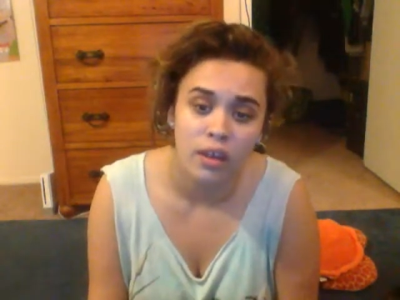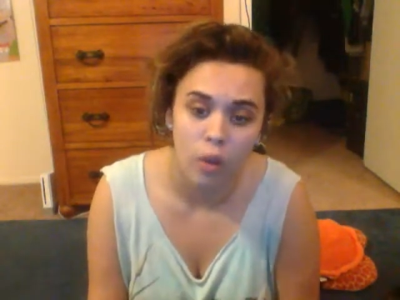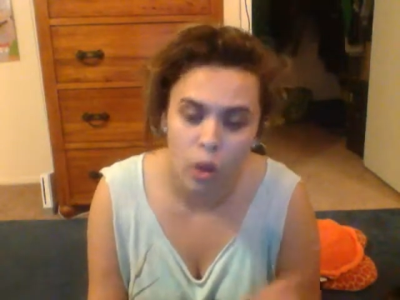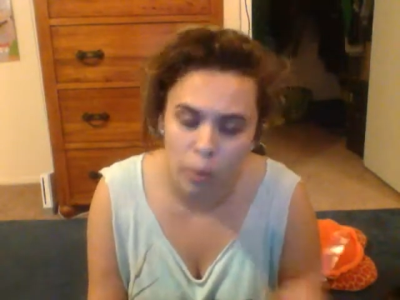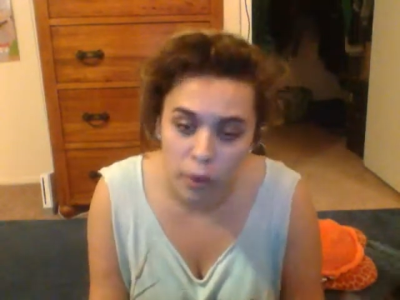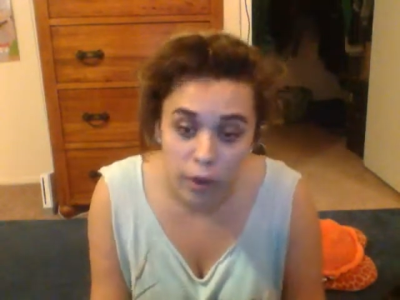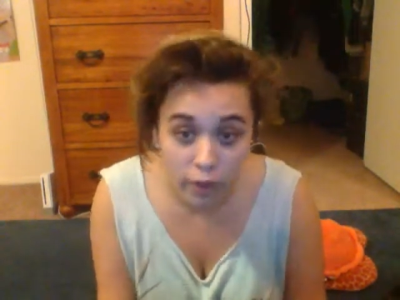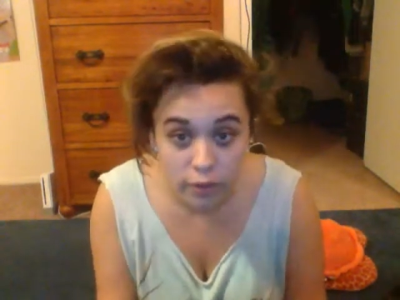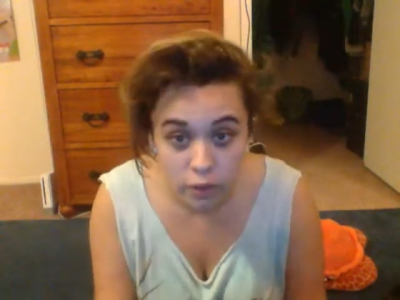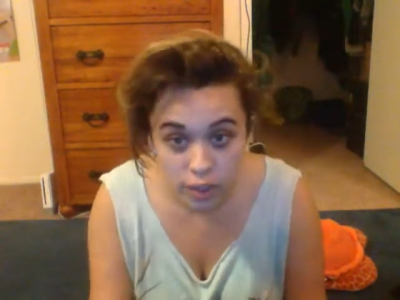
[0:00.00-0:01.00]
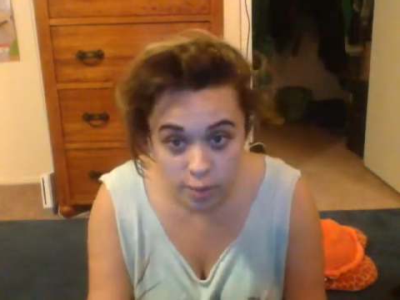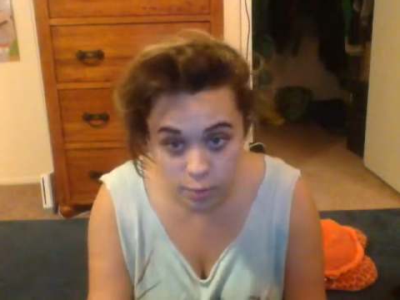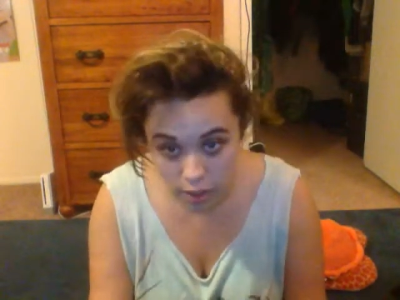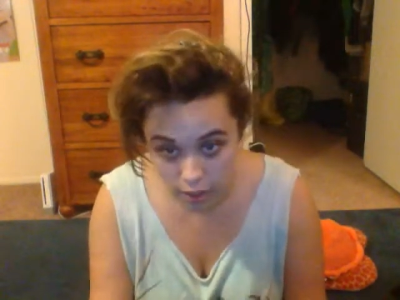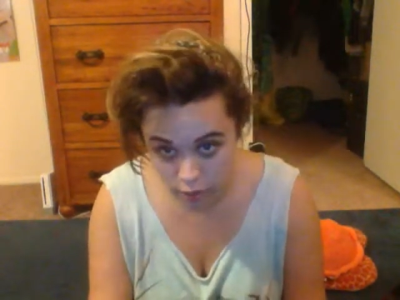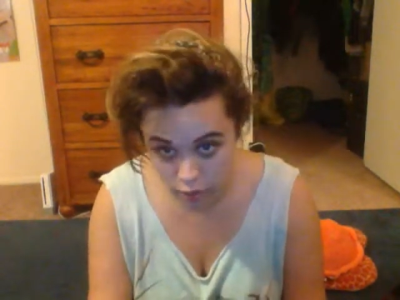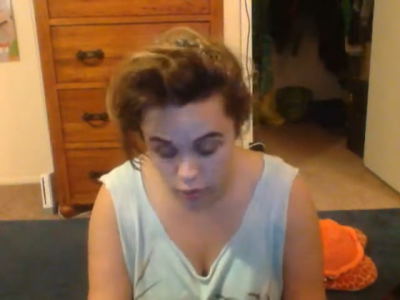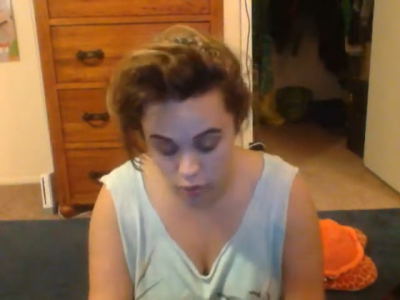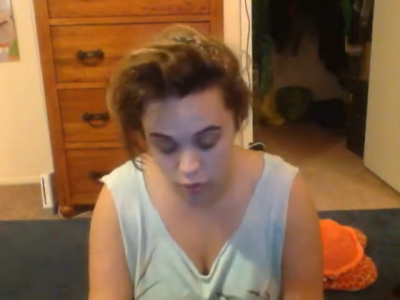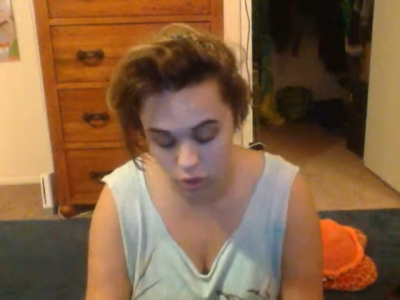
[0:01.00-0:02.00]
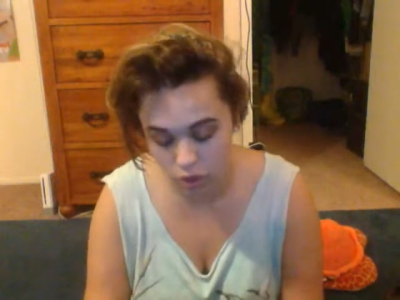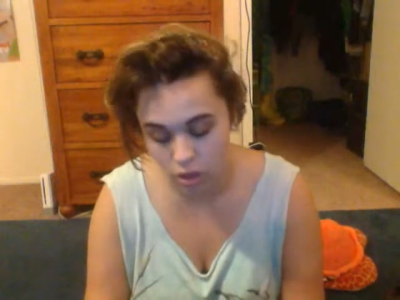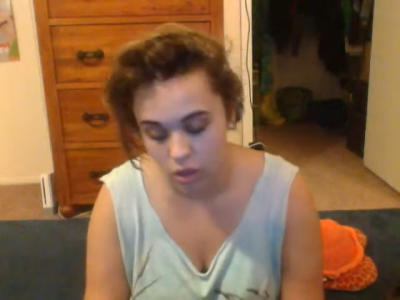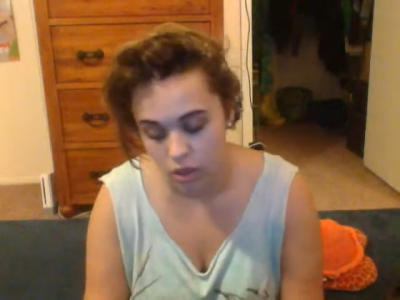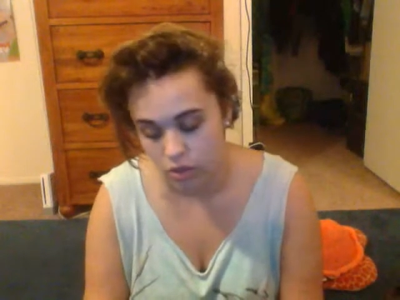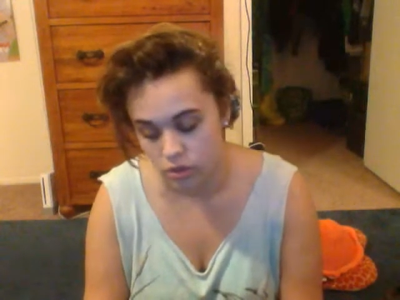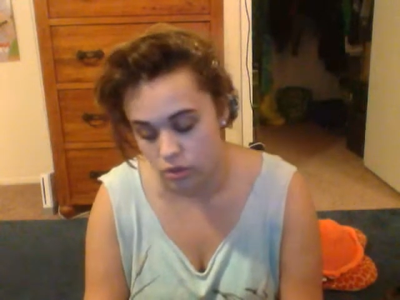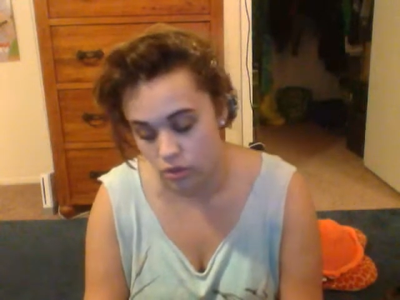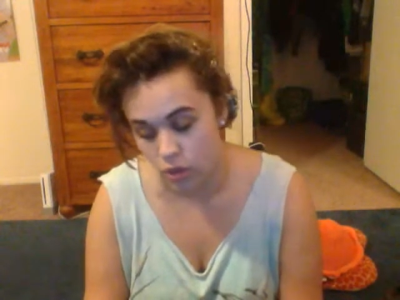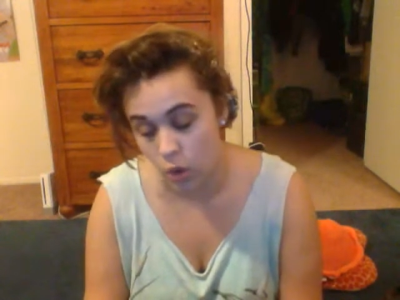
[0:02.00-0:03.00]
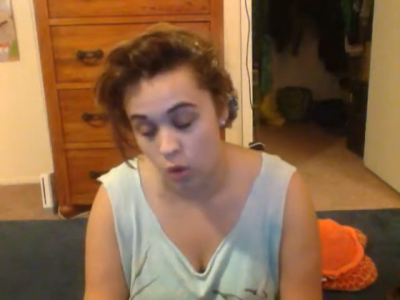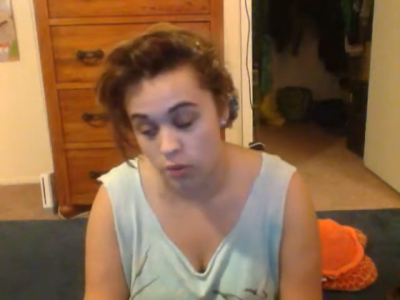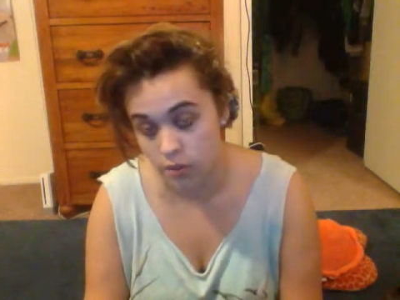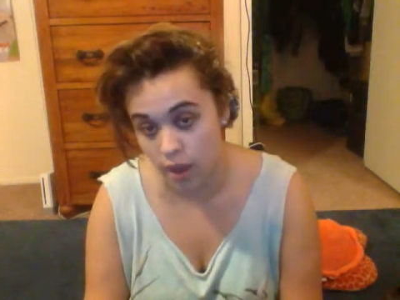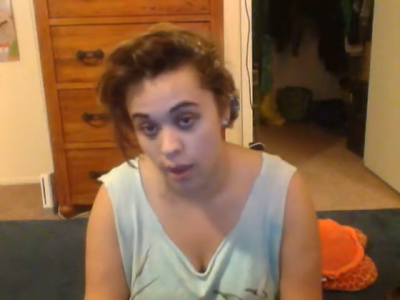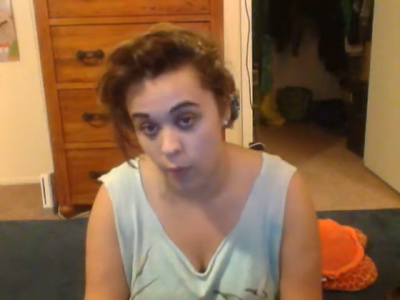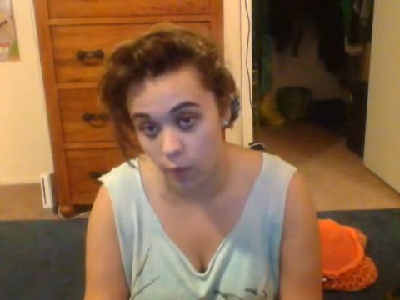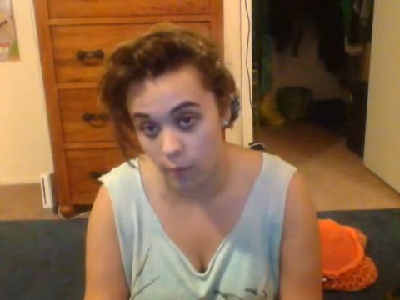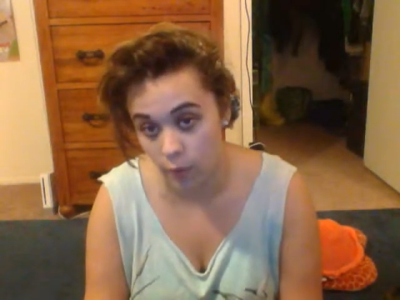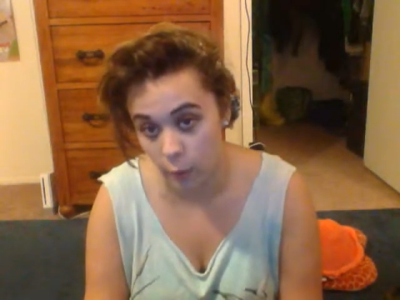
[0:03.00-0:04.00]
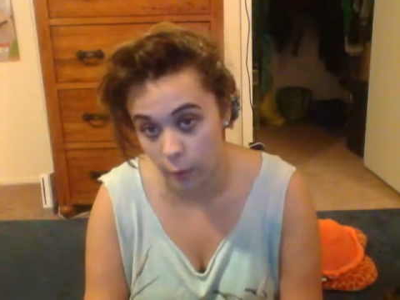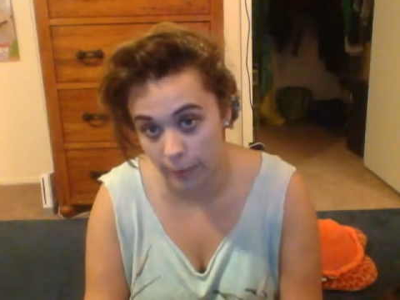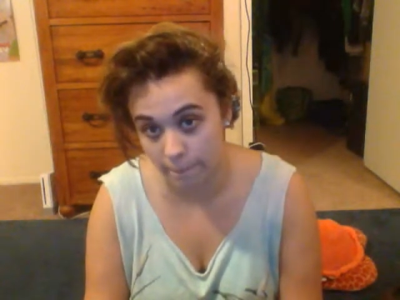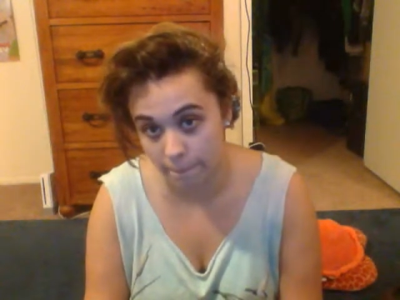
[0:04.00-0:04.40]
The whole point of having guys be natural, so it's kind of like a bit.